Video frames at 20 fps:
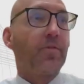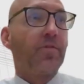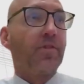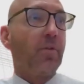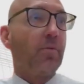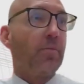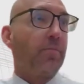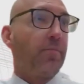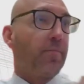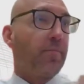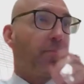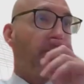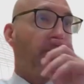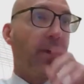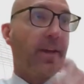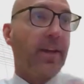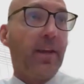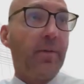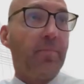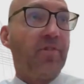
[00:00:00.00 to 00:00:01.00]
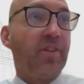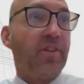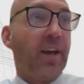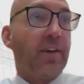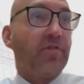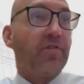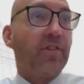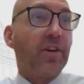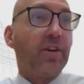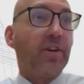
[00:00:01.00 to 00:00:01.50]
So it keeps
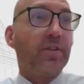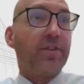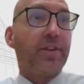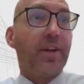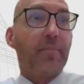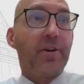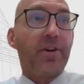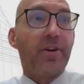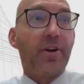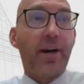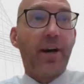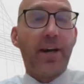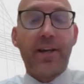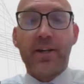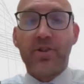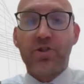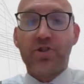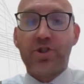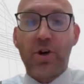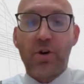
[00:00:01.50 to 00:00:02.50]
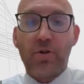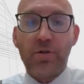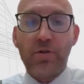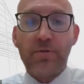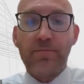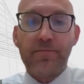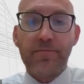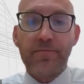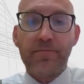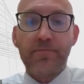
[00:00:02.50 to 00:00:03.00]
the asset under democratic
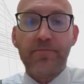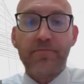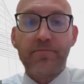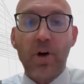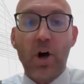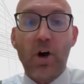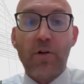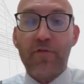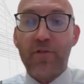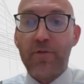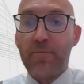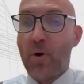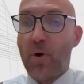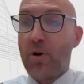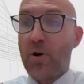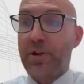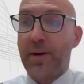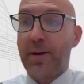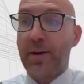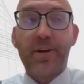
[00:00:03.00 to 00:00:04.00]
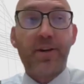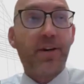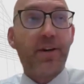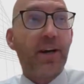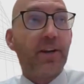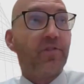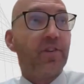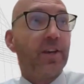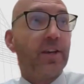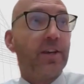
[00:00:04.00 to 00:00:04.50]
control, often more
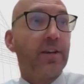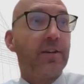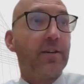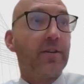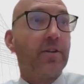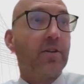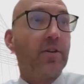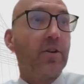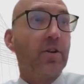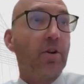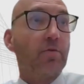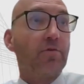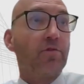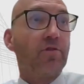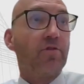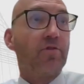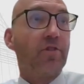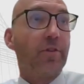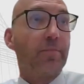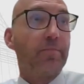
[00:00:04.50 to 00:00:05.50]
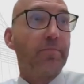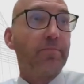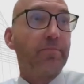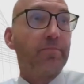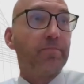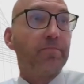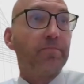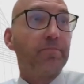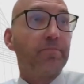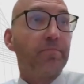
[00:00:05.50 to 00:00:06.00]
democratic, closer to the
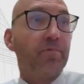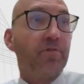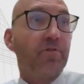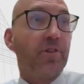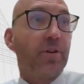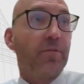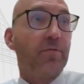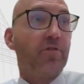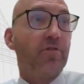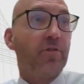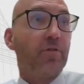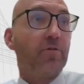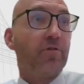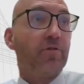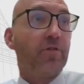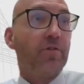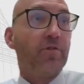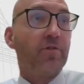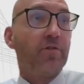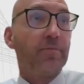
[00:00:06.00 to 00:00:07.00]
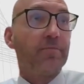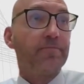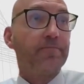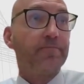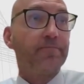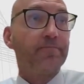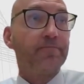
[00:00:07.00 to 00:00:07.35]
service users.